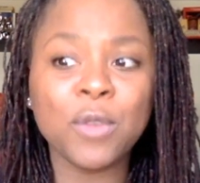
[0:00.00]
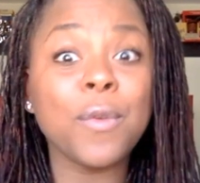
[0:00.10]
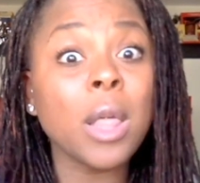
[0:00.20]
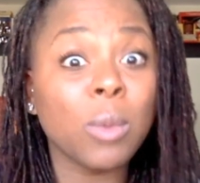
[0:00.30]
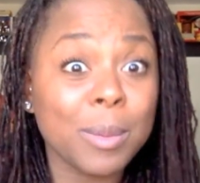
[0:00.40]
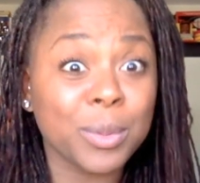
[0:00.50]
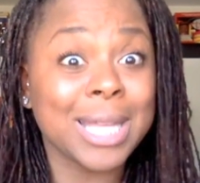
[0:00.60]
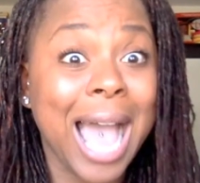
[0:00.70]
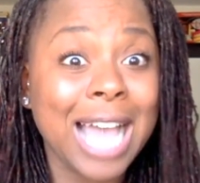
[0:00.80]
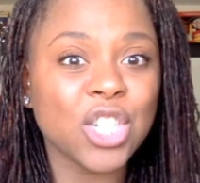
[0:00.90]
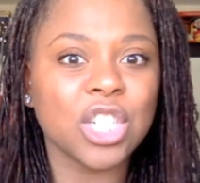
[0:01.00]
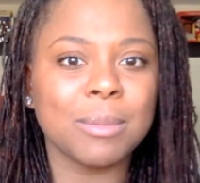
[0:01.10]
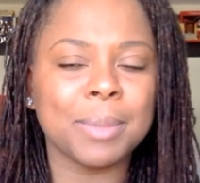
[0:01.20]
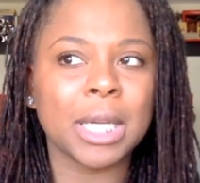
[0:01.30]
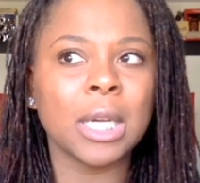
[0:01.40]
follow up with
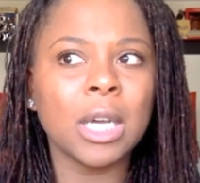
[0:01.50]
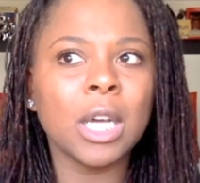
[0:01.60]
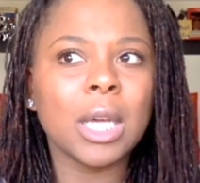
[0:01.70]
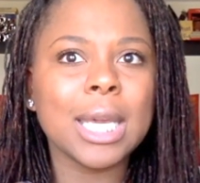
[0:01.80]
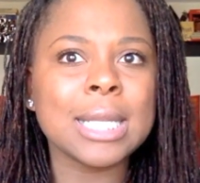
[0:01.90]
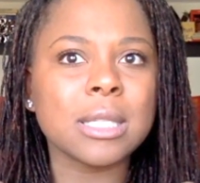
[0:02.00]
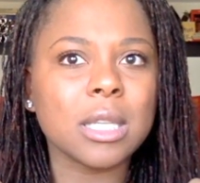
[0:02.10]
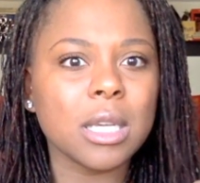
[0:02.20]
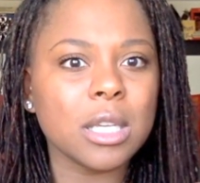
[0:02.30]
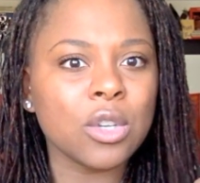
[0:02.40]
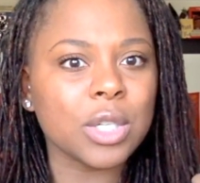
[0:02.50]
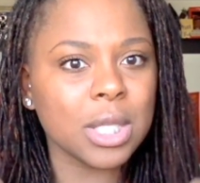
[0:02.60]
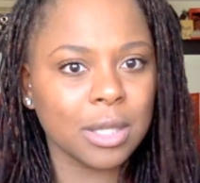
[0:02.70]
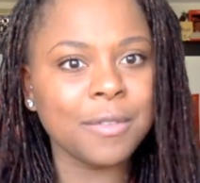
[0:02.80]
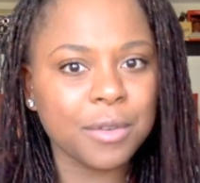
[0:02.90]
action, but it's your
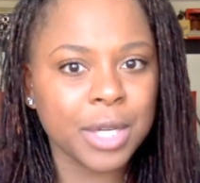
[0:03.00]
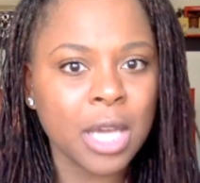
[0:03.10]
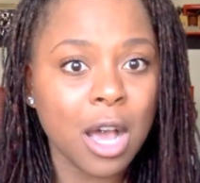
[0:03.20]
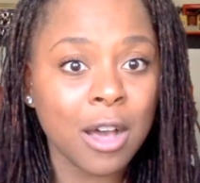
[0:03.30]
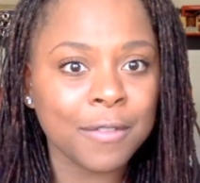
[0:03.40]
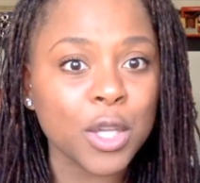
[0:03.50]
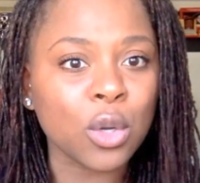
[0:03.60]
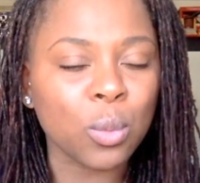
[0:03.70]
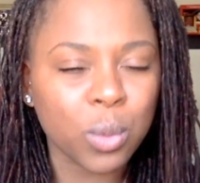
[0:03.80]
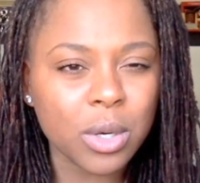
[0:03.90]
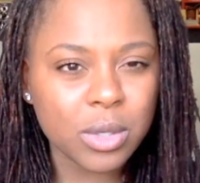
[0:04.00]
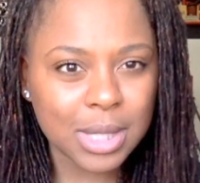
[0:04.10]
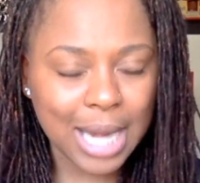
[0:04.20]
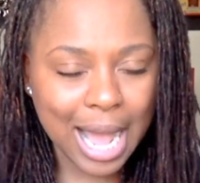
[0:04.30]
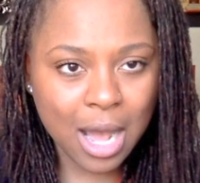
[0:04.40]
delivery of your
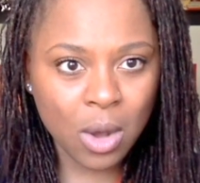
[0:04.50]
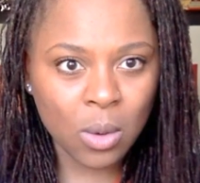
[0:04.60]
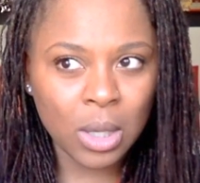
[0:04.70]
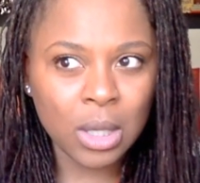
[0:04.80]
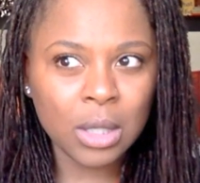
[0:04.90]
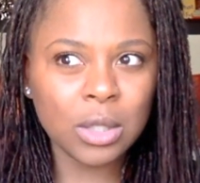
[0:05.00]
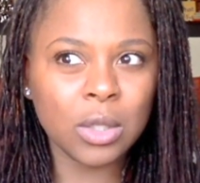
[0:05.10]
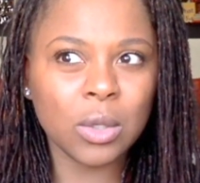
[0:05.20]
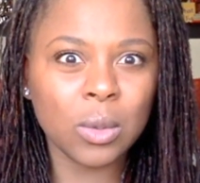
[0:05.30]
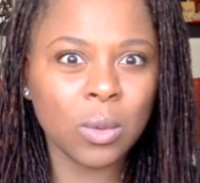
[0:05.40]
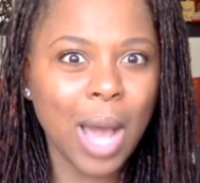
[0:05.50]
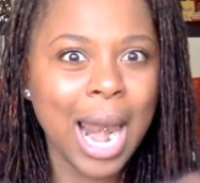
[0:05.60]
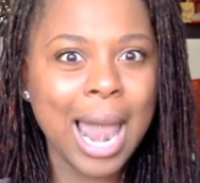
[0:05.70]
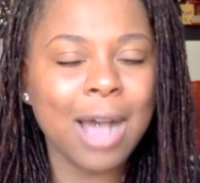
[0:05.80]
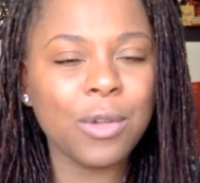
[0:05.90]
words and how you
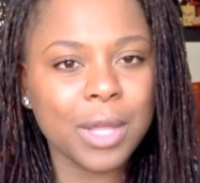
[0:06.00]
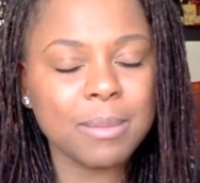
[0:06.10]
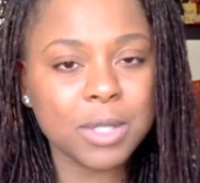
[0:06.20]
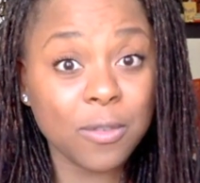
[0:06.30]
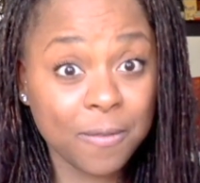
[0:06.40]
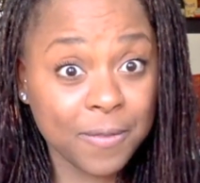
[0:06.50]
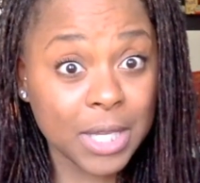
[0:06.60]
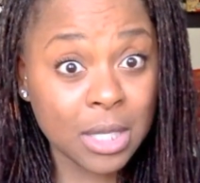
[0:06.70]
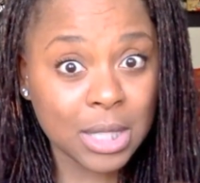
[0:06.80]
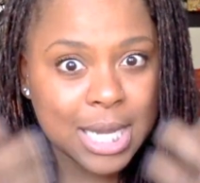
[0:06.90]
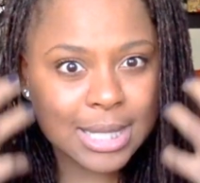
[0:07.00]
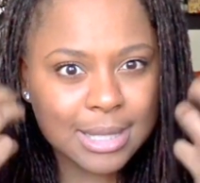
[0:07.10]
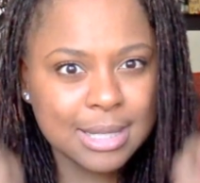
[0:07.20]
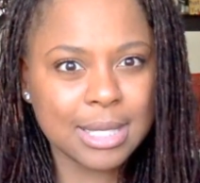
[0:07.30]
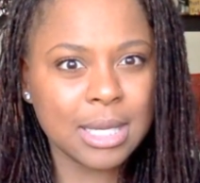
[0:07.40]
allow them to feel and
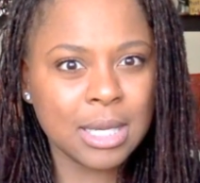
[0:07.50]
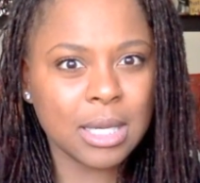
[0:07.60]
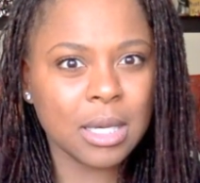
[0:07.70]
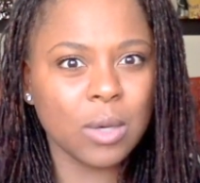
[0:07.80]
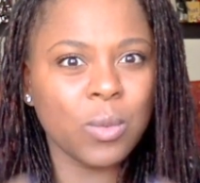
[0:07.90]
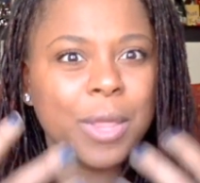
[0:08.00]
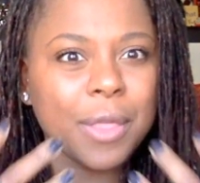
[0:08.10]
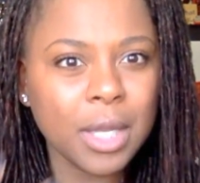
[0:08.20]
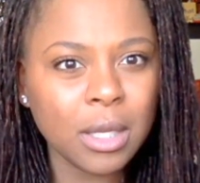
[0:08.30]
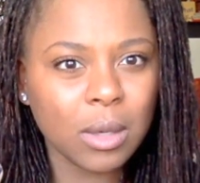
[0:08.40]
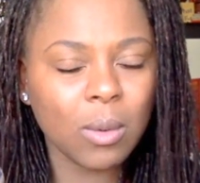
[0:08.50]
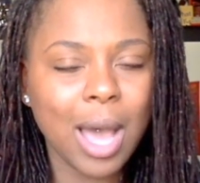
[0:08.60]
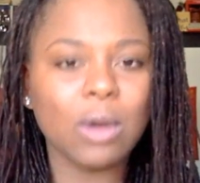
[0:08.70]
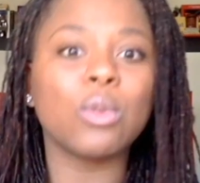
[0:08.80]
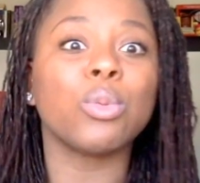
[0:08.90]
see within you
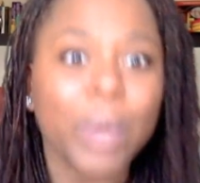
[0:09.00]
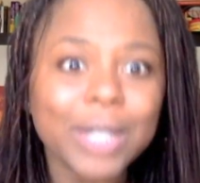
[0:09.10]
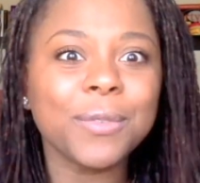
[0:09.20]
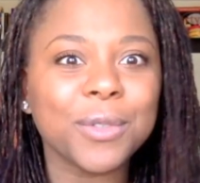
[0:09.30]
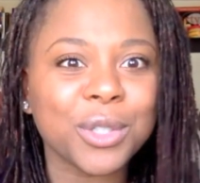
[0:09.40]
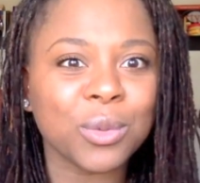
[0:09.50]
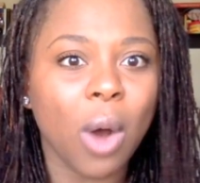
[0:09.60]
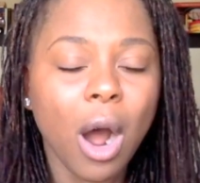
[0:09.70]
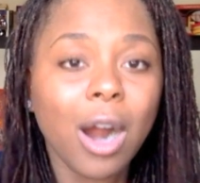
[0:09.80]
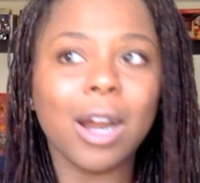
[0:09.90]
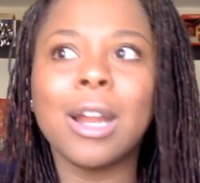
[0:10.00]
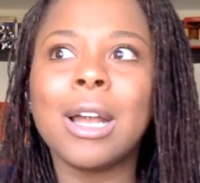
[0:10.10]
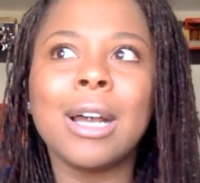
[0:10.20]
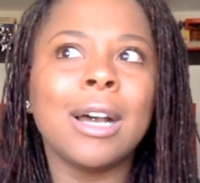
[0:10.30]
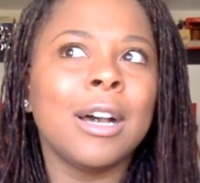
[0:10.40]
how grateful you are
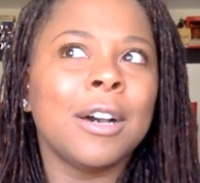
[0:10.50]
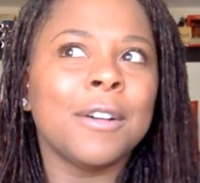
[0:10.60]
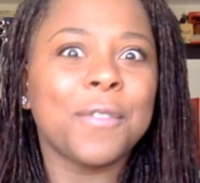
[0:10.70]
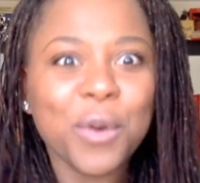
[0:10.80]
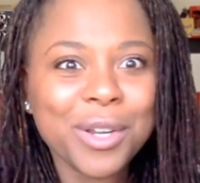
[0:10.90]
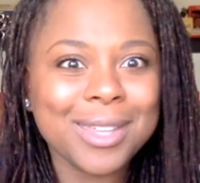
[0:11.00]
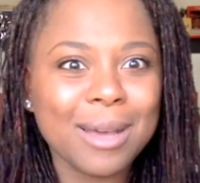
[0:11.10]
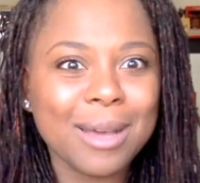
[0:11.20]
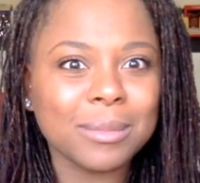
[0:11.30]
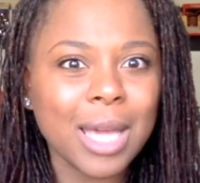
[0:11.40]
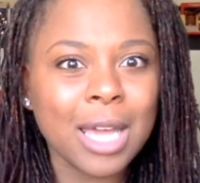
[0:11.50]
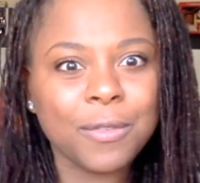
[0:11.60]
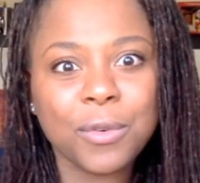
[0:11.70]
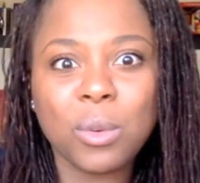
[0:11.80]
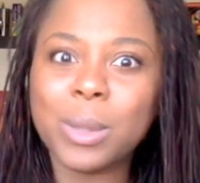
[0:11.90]
for them and
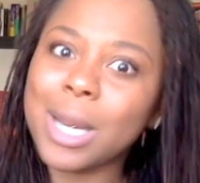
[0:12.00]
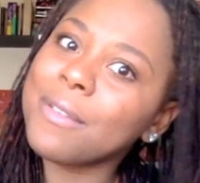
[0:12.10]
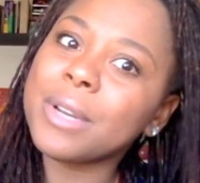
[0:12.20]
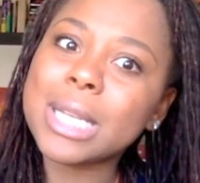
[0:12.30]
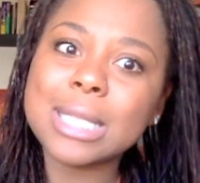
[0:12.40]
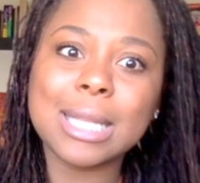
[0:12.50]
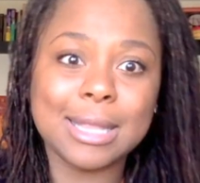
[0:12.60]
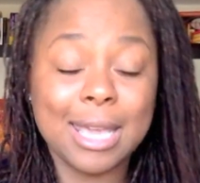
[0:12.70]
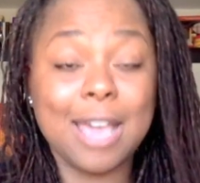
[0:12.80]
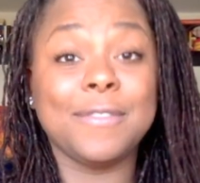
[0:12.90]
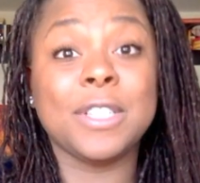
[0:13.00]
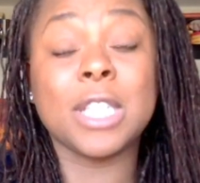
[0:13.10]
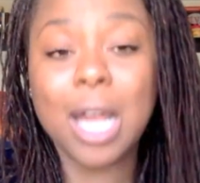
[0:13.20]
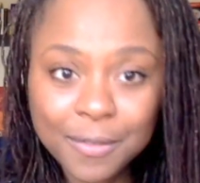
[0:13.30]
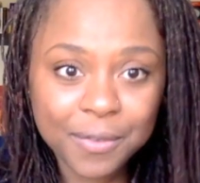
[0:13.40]
for whatever it is that they have
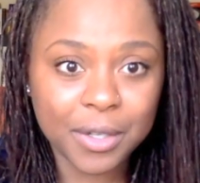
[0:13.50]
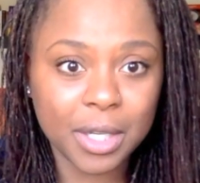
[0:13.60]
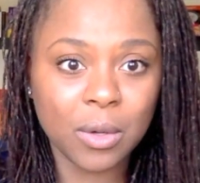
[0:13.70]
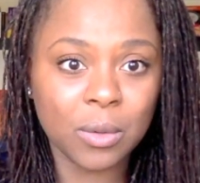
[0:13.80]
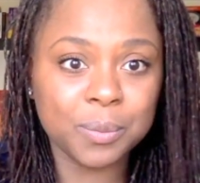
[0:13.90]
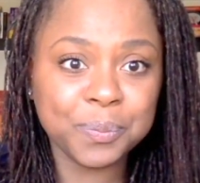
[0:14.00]
done for you.